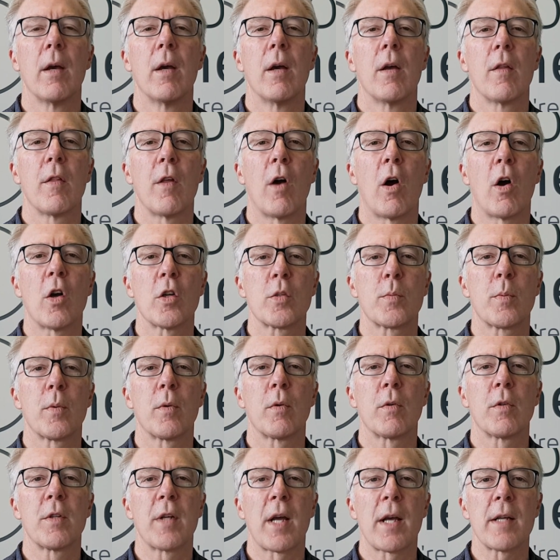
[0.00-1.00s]
The hospital
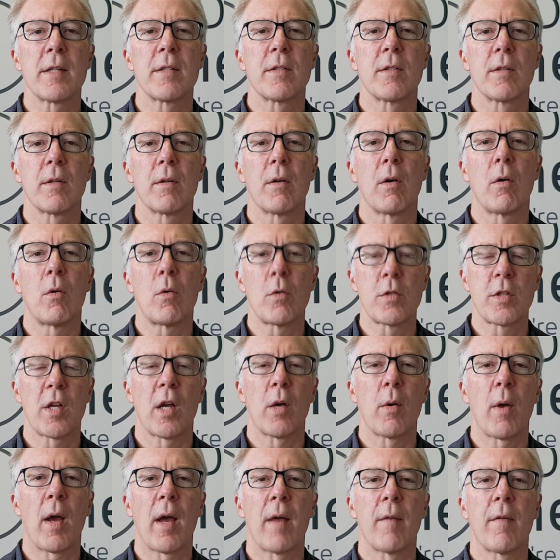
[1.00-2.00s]
does
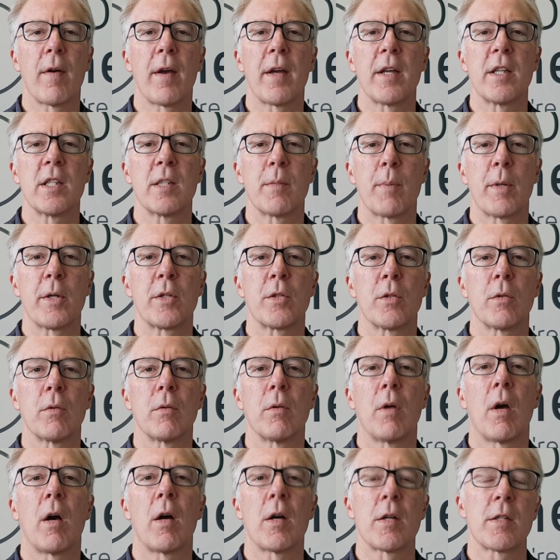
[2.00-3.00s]
also have a
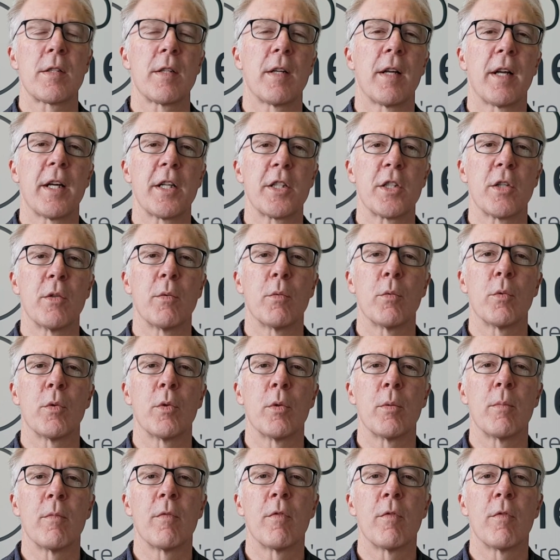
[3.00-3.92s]
special isolation room.